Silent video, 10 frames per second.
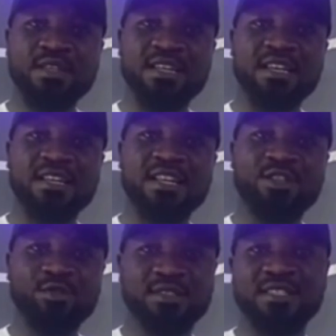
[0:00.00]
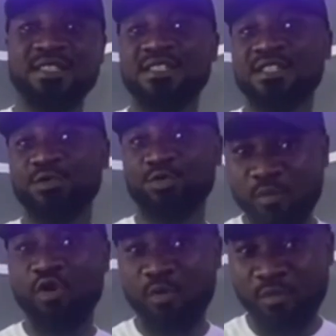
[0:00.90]
and then the toxicity is
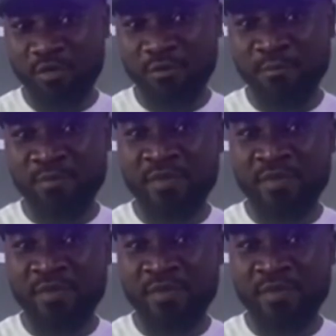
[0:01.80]
common,